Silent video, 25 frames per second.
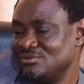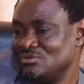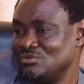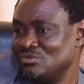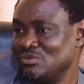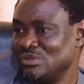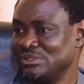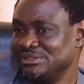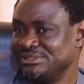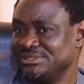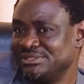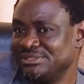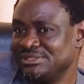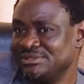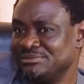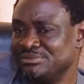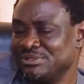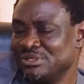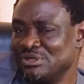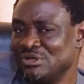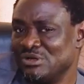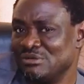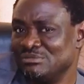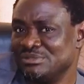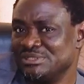Once it
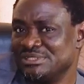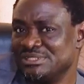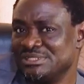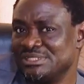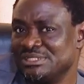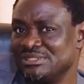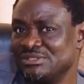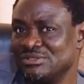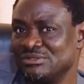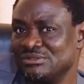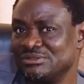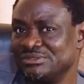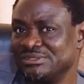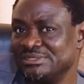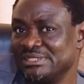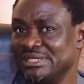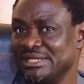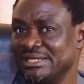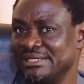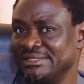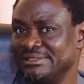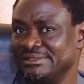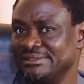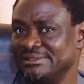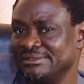becomes a state
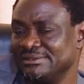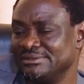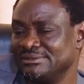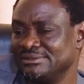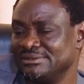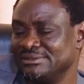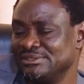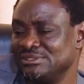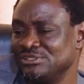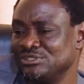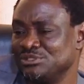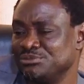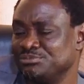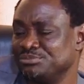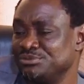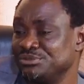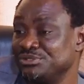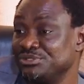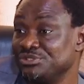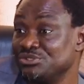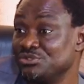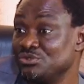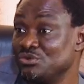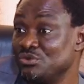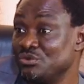concern, or there's a
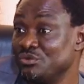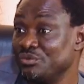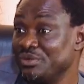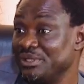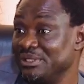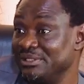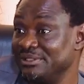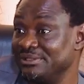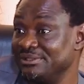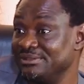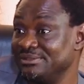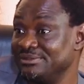political will,